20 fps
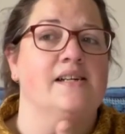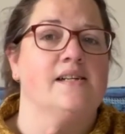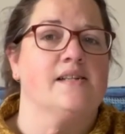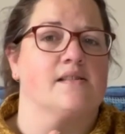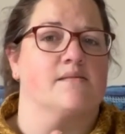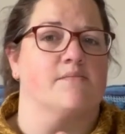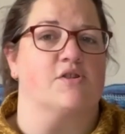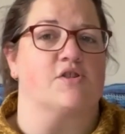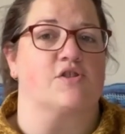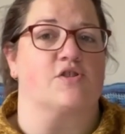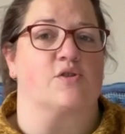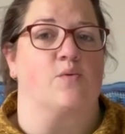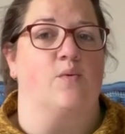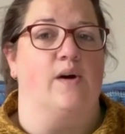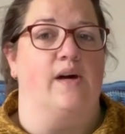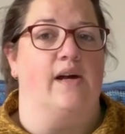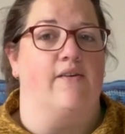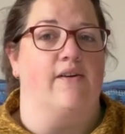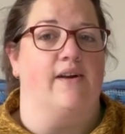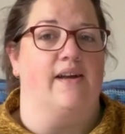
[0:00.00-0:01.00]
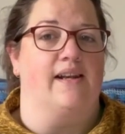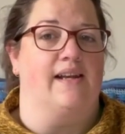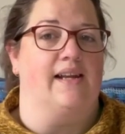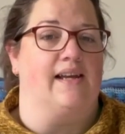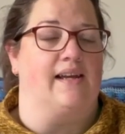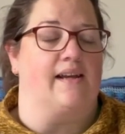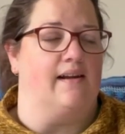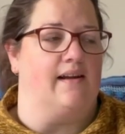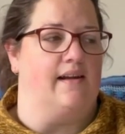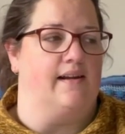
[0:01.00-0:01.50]
It's a much squarer
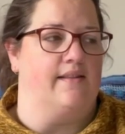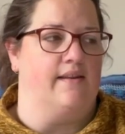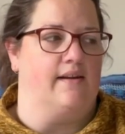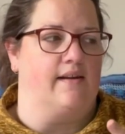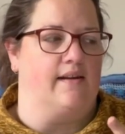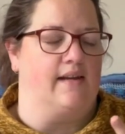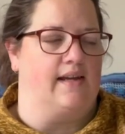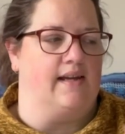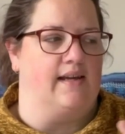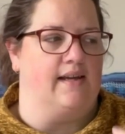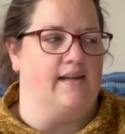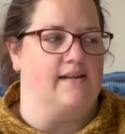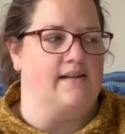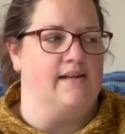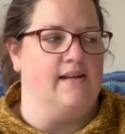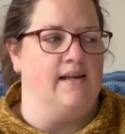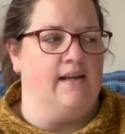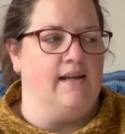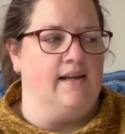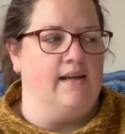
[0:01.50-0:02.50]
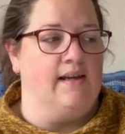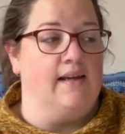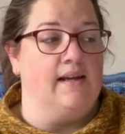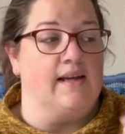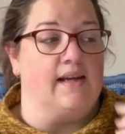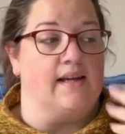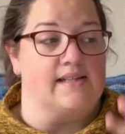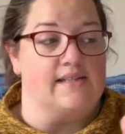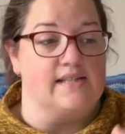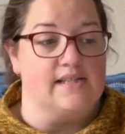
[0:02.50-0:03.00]
neckline than I had
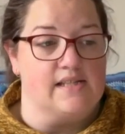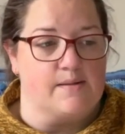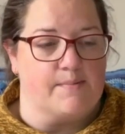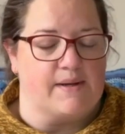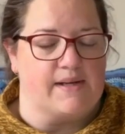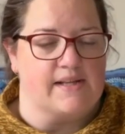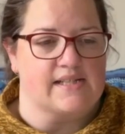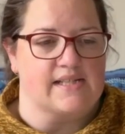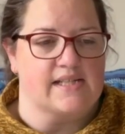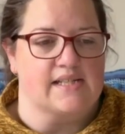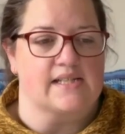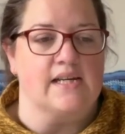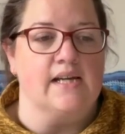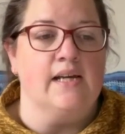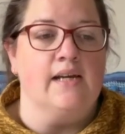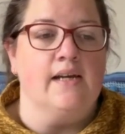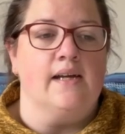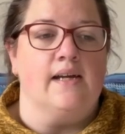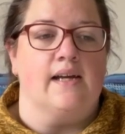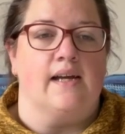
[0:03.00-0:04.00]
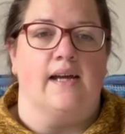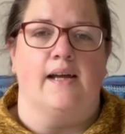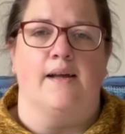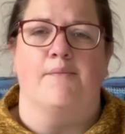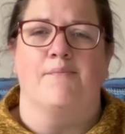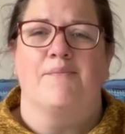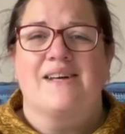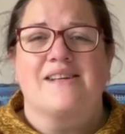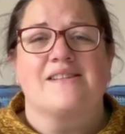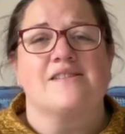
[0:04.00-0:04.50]
anticipated.
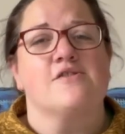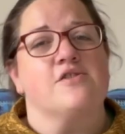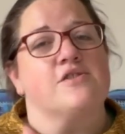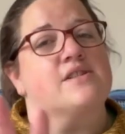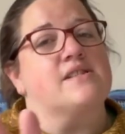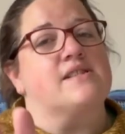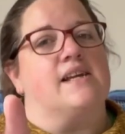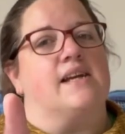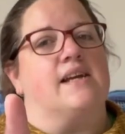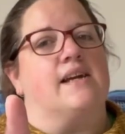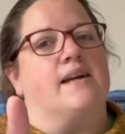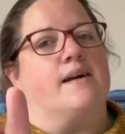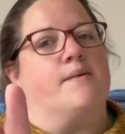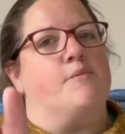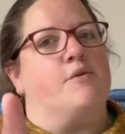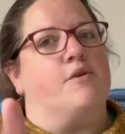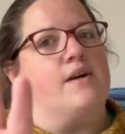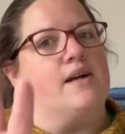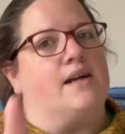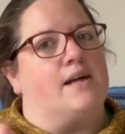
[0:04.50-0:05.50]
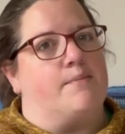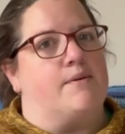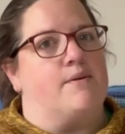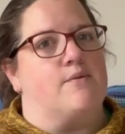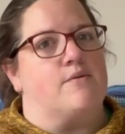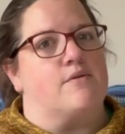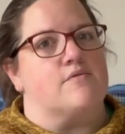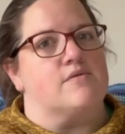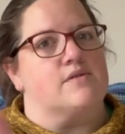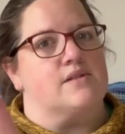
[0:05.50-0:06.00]
That's not to say I'm not happy
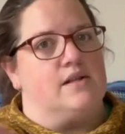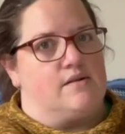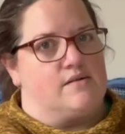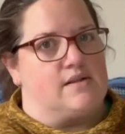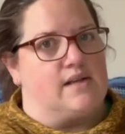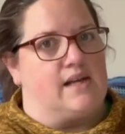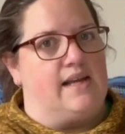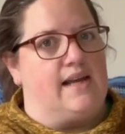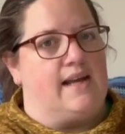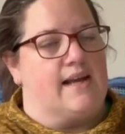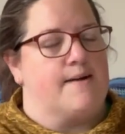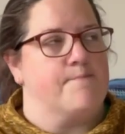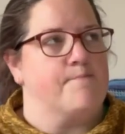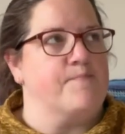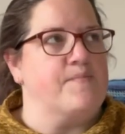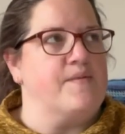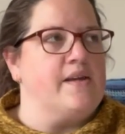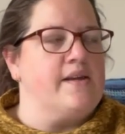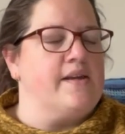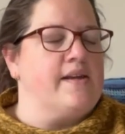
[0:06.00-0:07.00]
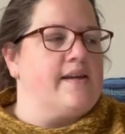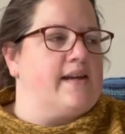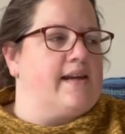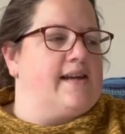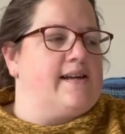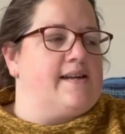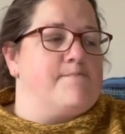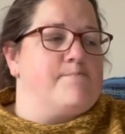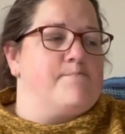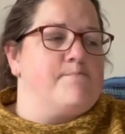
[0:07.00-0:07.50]
with the result, I
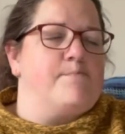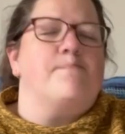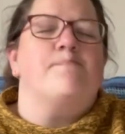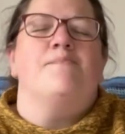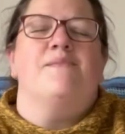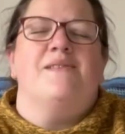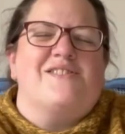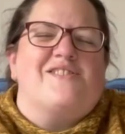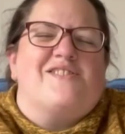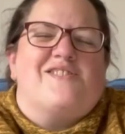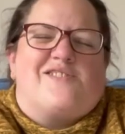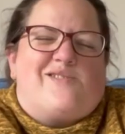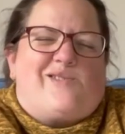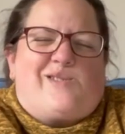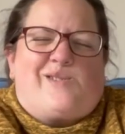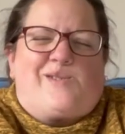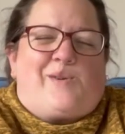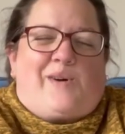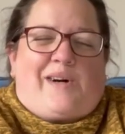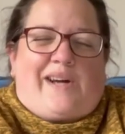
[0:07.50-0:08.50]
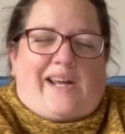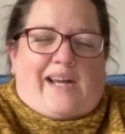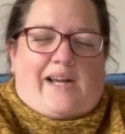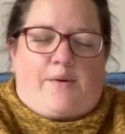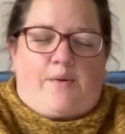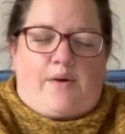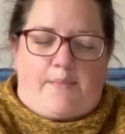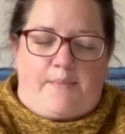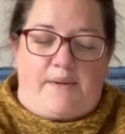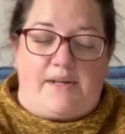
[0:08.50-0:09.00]
am. It's just not quite
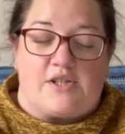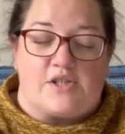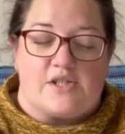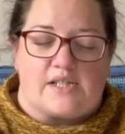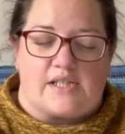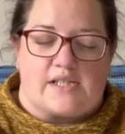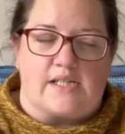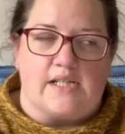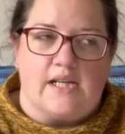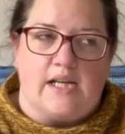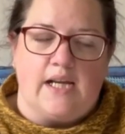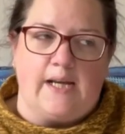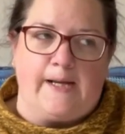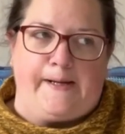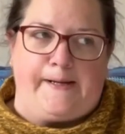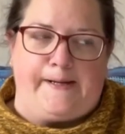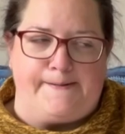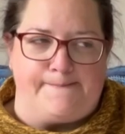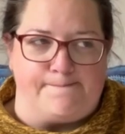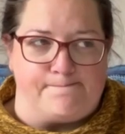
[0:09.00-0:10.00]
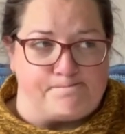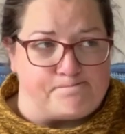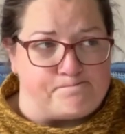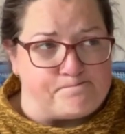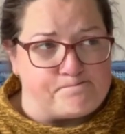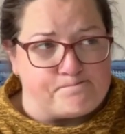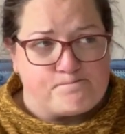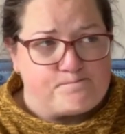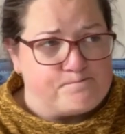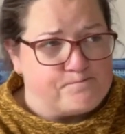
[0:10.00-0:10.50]
how I imagined it.
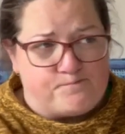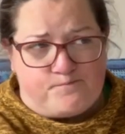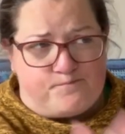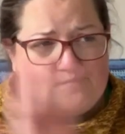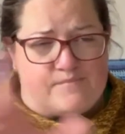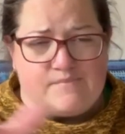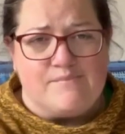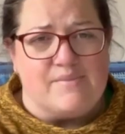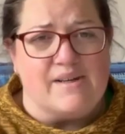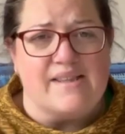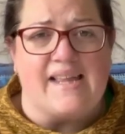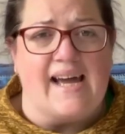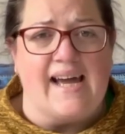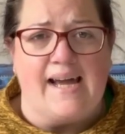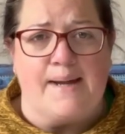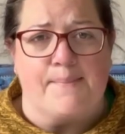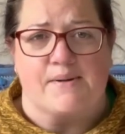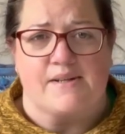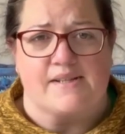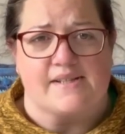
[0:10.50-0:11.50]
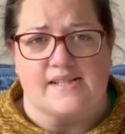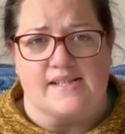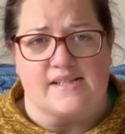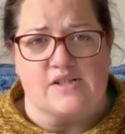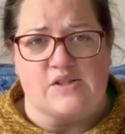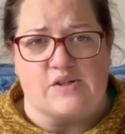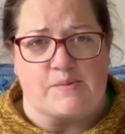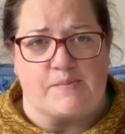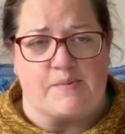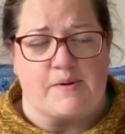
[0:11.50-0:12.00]
But that happens, it's
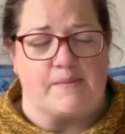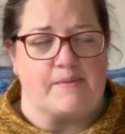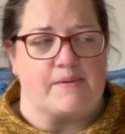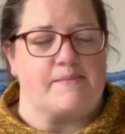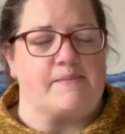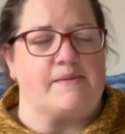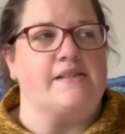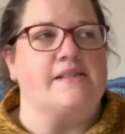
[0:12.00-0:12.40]
not a problem.